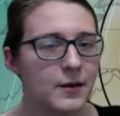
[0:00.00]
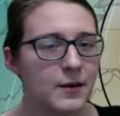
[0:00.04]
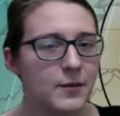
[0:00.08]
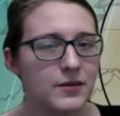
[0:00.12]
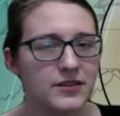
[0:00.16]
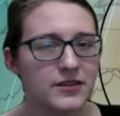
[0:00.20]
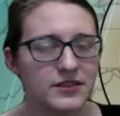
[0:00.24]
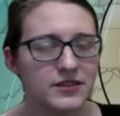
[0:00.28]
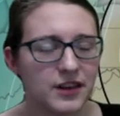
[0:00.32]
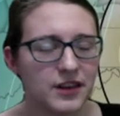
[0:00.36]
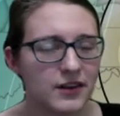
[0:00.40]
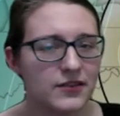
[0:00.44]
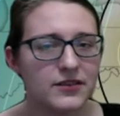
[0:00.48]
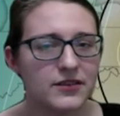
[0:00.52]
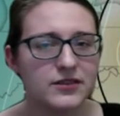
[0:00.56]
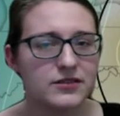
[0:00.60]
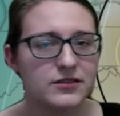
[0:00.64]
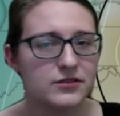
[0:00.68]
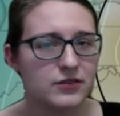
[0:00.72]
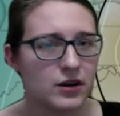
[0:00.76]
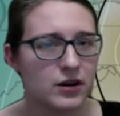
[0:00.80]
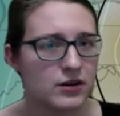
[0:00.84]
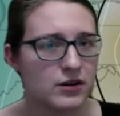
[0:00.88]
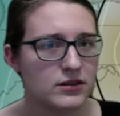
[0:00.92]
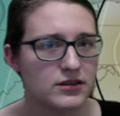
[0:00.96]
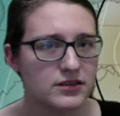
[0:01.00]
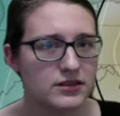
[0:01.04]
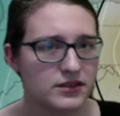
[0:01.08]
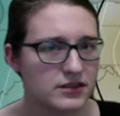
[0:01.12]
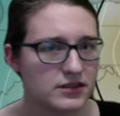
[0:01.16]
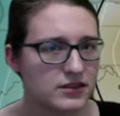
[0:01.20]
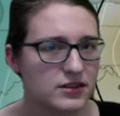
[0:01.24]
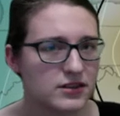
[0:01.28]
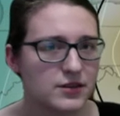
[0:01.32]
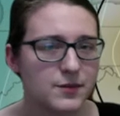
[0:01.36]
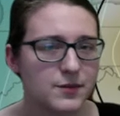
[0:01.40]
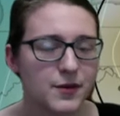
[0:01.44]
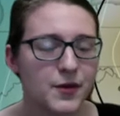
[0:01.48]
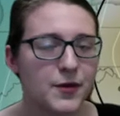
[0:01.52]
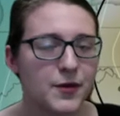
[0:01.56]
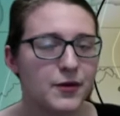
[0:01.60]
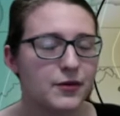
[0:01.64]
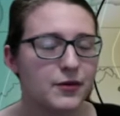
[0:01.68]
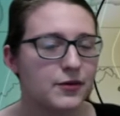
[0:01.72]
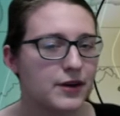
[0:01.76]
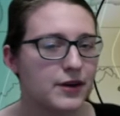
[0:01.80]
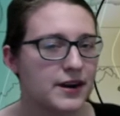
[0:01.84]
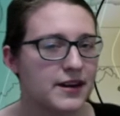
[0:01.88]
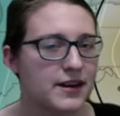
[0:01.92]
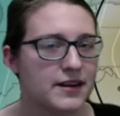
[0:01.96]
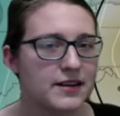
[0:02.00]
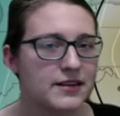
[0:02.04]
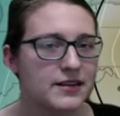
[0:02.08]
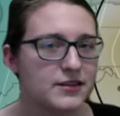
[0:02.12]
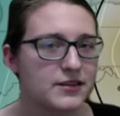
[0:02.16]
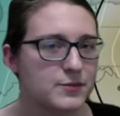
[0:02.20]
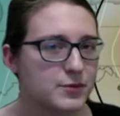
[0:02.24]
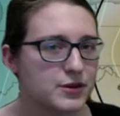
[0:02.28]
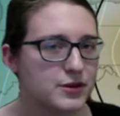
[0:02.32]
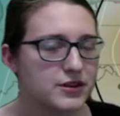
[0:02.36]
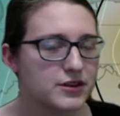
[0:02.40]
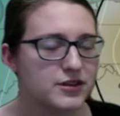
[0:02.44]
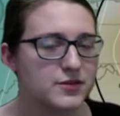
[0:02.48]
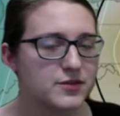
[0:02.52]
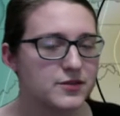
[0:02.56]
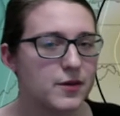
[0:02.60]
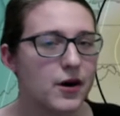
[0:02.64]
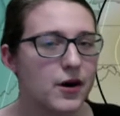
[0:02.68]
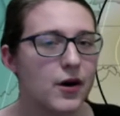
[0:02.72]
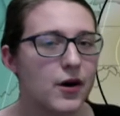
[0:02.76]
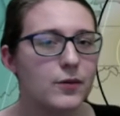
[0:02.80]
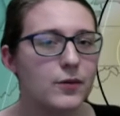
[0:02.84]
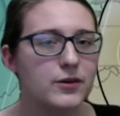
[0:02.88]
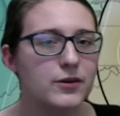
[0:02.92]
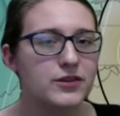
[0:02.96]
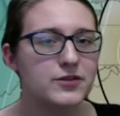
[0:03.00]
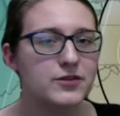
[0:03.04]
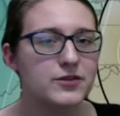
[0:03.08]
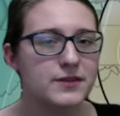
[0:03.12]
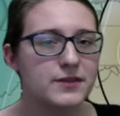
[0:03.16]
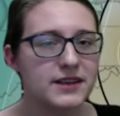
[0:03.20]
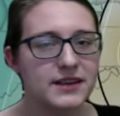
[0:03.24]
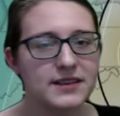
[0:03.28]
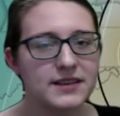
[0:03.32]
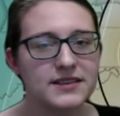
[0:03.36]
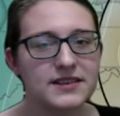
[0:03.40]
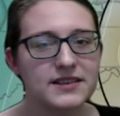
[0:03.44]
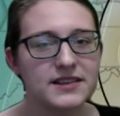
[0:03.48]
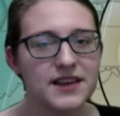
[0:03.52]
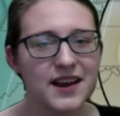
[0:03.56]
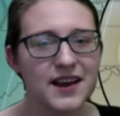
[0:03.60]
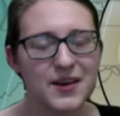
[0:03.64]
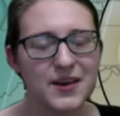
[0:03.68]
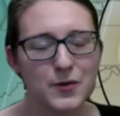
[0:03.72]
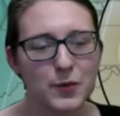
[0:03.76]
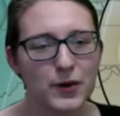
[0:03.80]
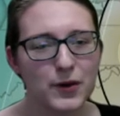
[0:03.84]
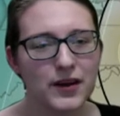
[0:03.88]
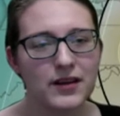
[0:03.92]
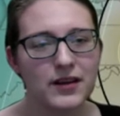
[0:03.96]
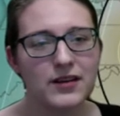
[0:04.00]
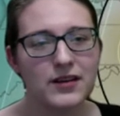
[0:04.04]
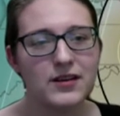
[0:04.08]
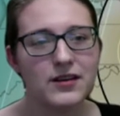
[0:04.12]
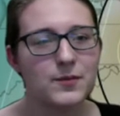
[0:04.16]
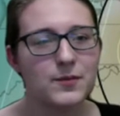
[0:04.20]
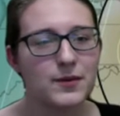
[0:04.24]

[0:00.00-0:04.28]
but it's not a very strong system, and the gradient is pretty small, which means light wind,